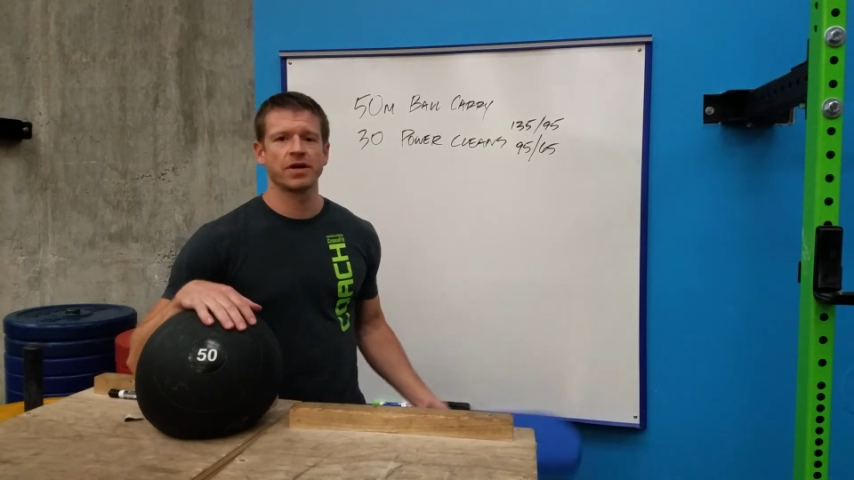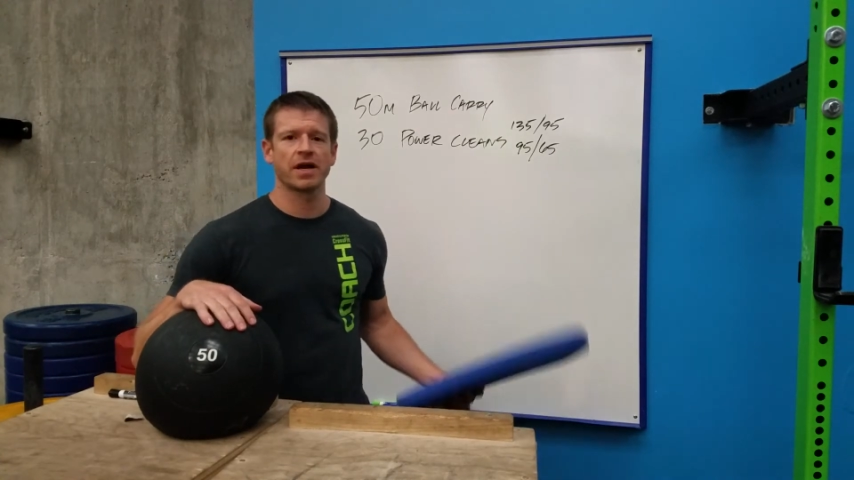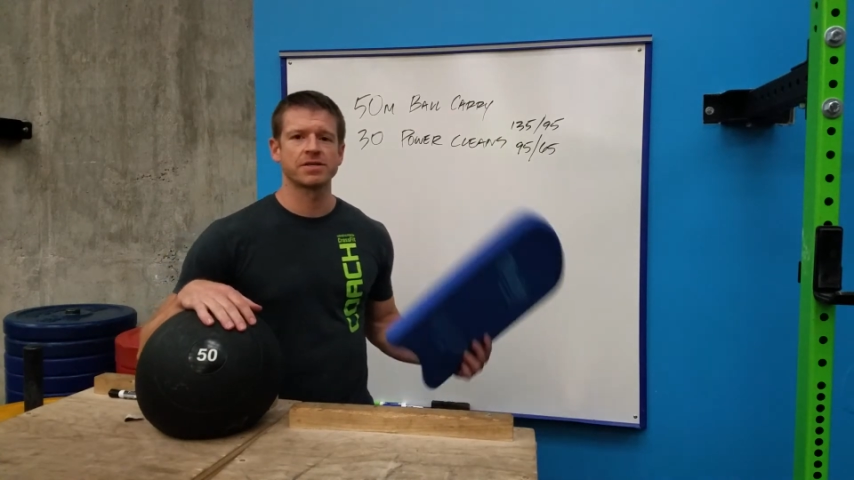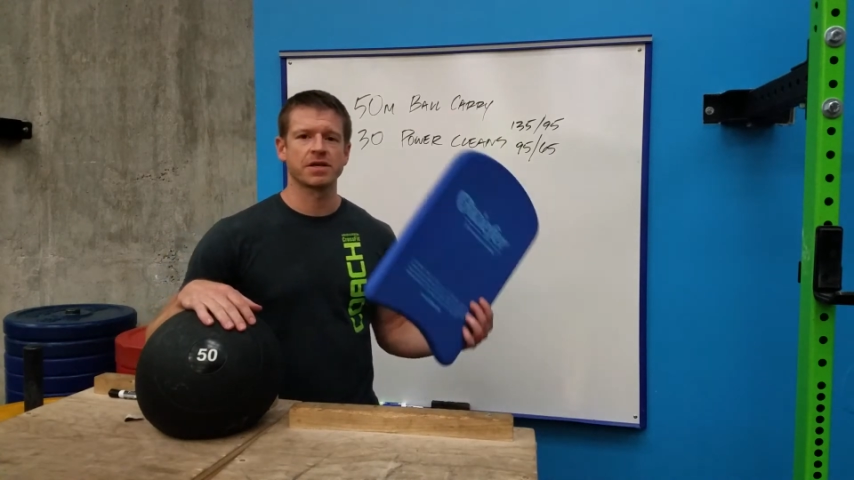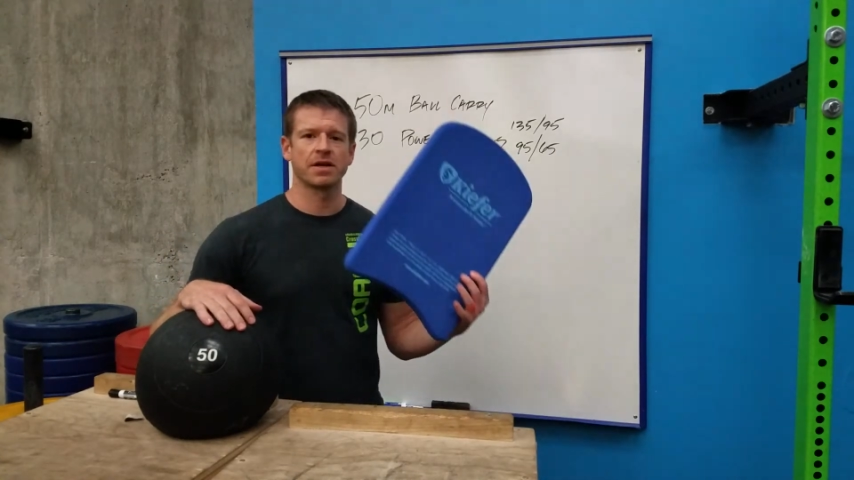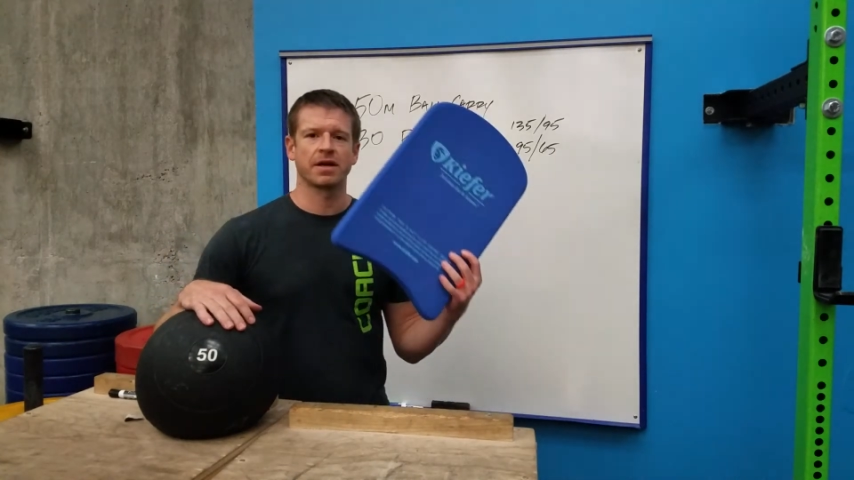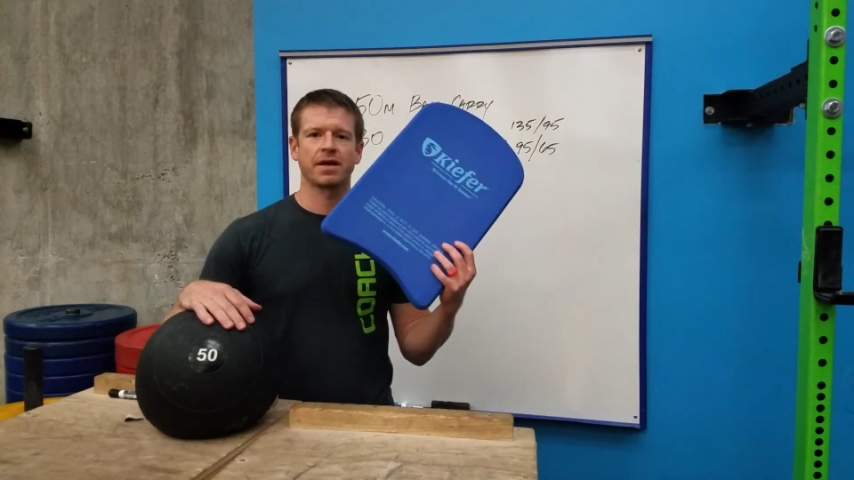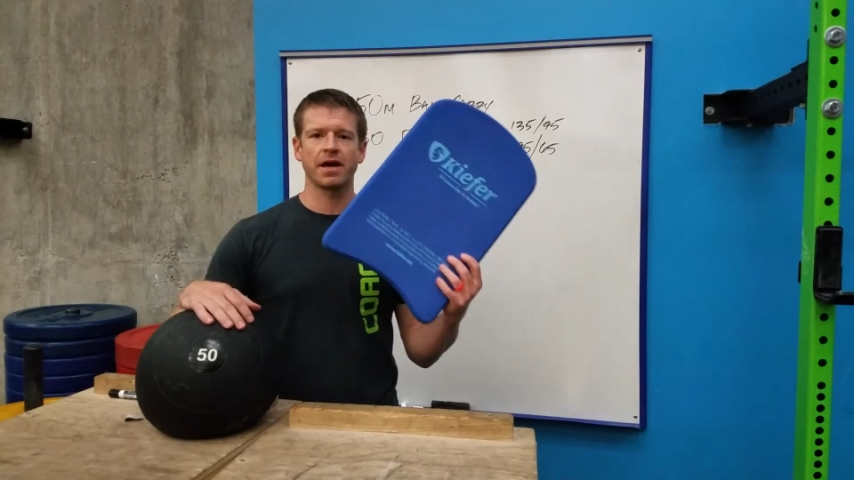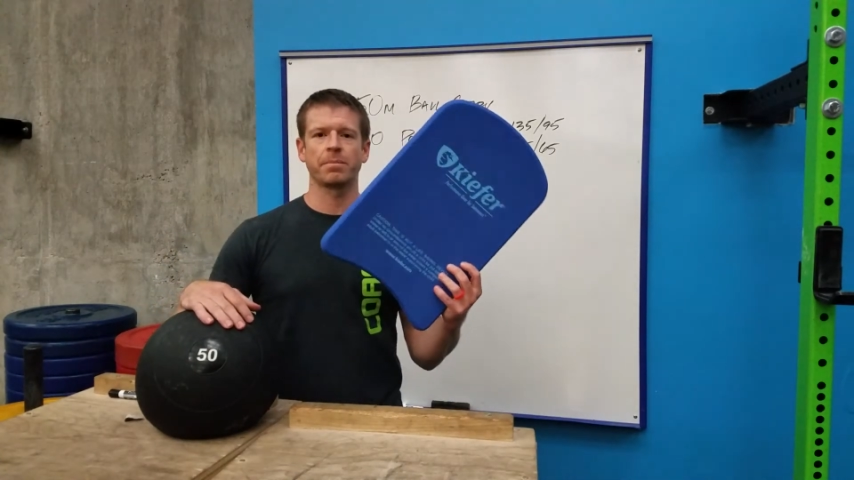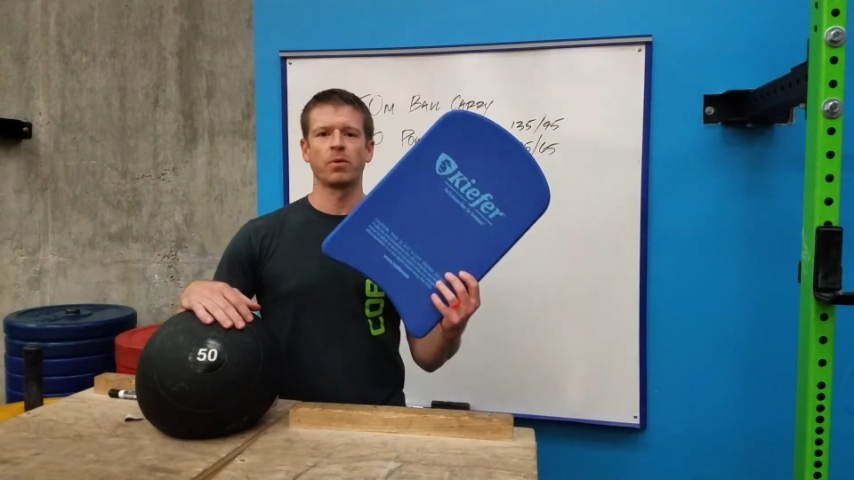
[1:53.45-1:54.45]
guys are going to
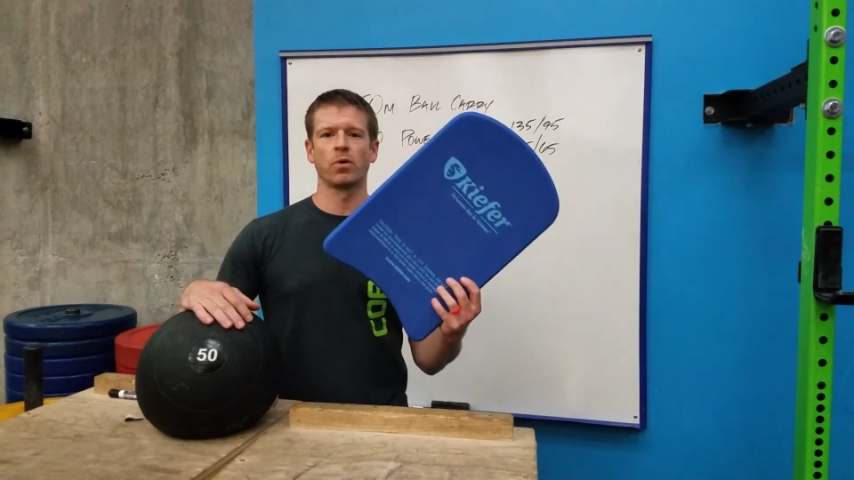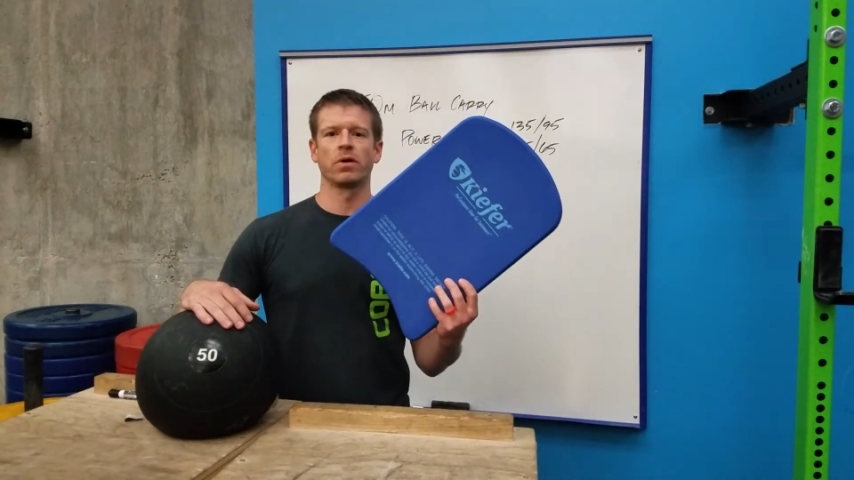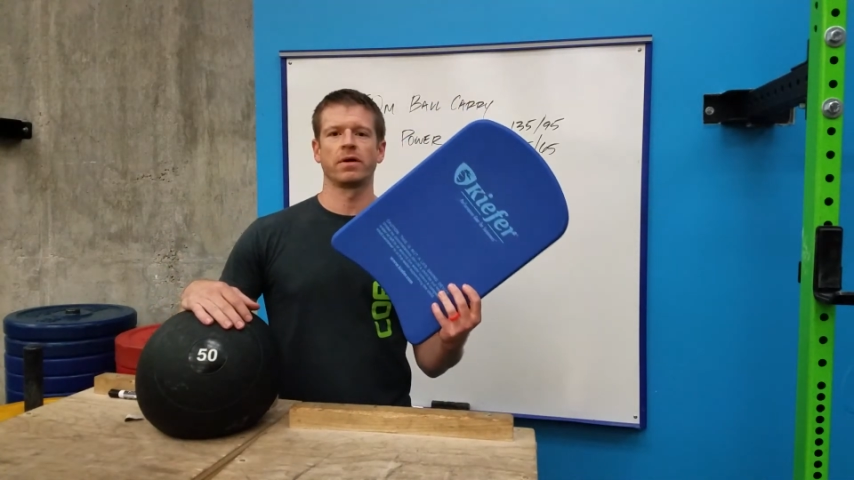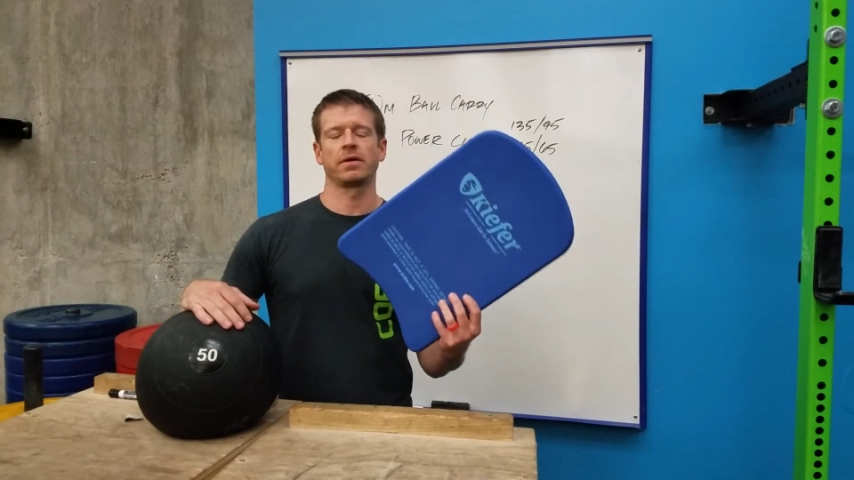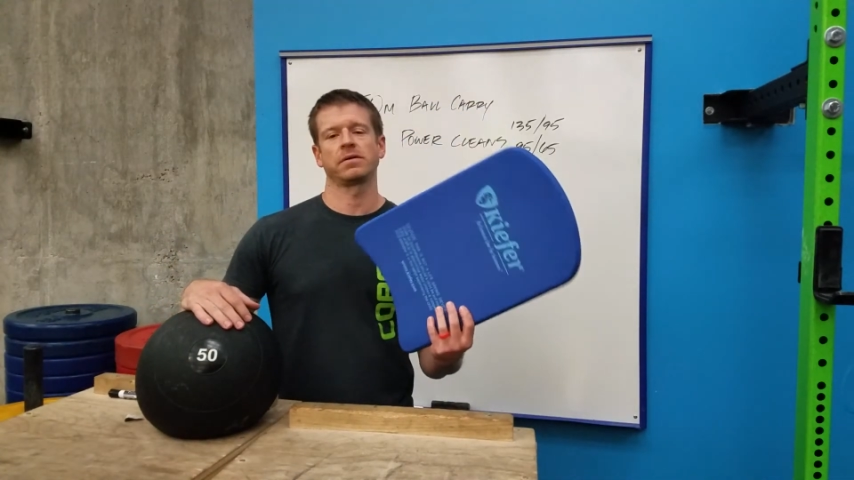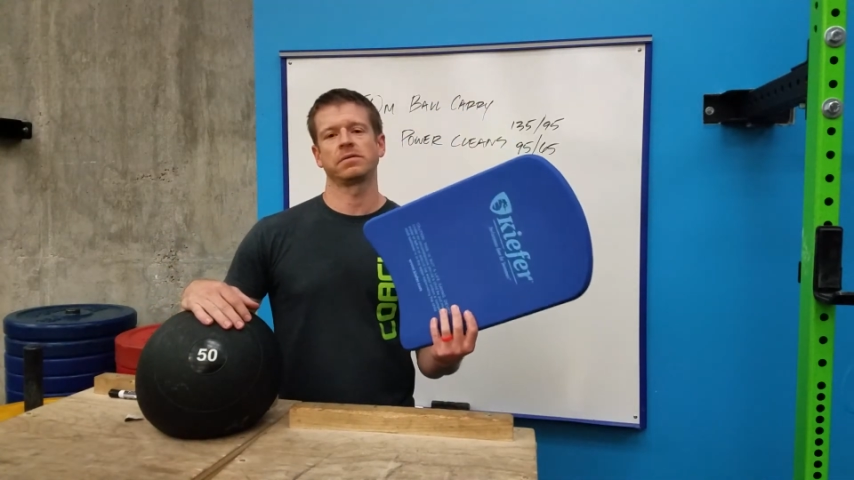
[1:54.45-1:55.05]
kickboard